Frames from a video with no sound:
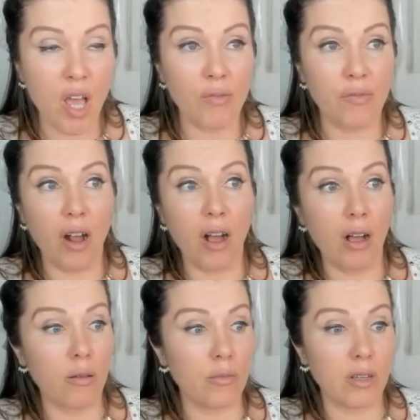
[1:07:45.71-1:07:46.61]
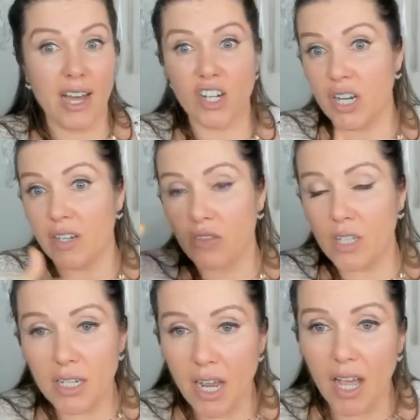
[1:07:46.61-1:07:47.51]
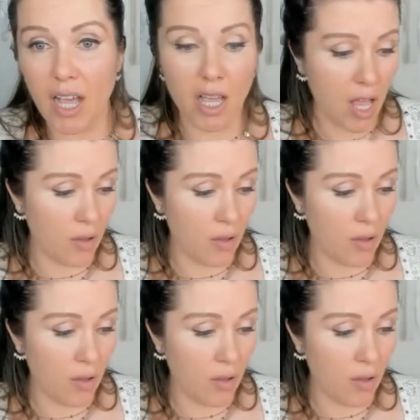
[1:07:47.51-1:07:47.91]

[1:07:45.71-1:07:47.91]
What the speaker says: from Argentina,